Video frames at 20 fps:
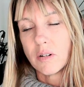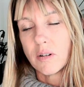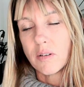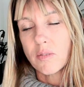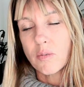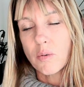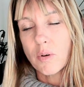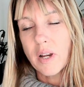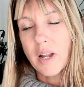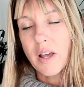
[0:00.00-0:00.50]

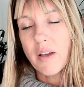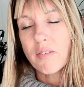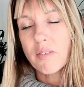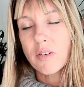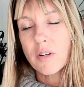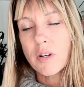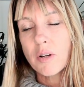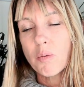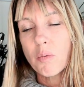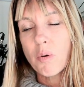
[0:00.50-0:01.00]

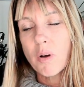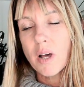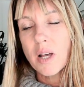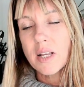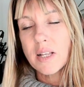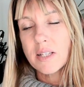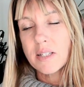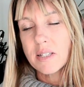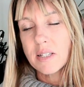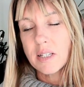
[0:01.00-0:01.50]
Whatever it
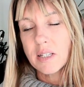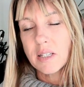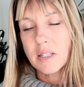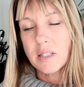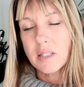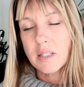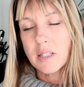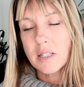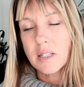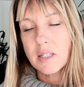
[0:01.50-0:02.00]
was that
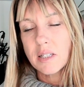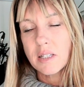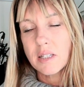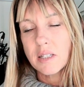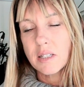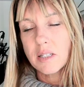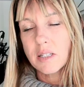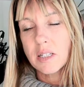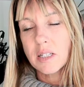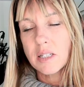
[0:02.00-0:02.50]
this
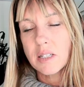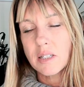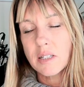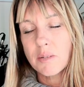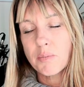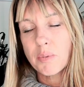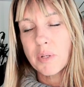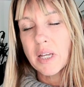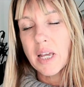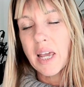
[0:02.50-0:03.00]

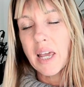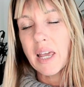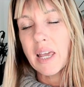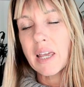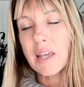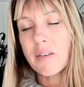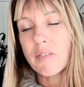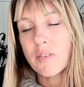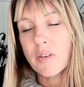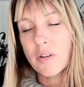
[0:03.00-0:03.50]

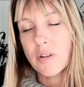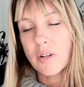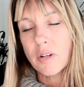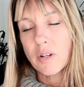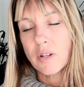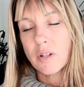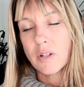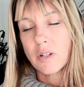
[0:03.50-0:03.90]
behavior,